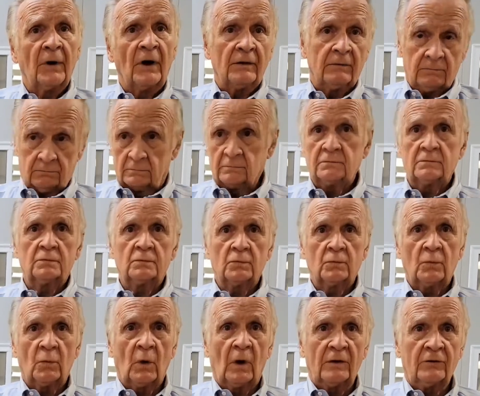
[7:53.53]
But
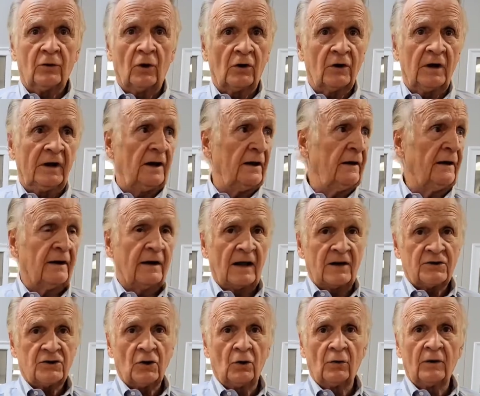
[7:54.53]
I took it in and I
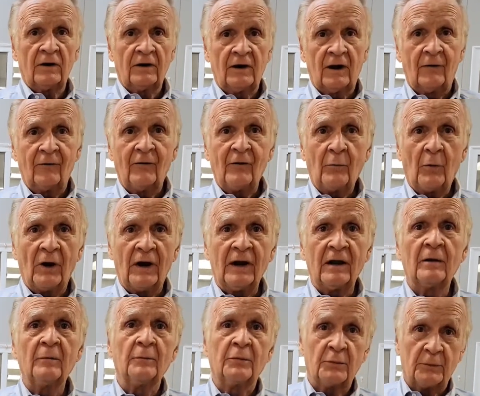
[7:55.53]
showed it to everybody,
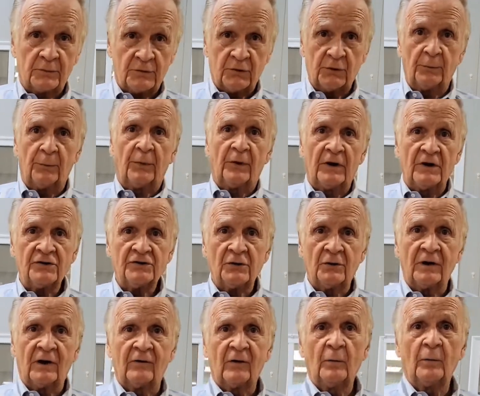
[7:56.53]
and pretty
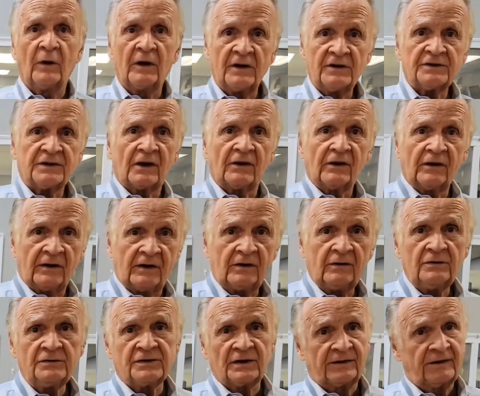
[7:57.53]
soon everybody started to
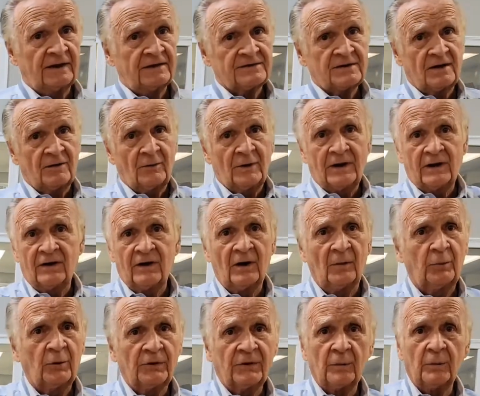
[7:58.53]
use it. That's how we ended
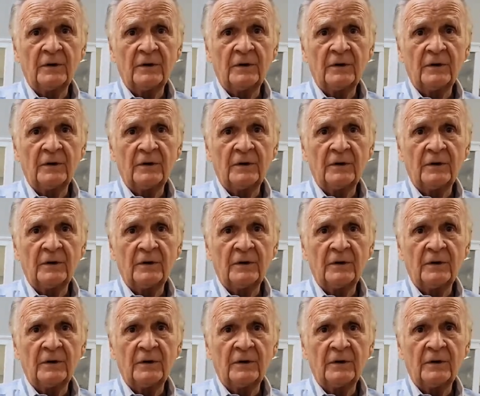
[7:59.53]
up with the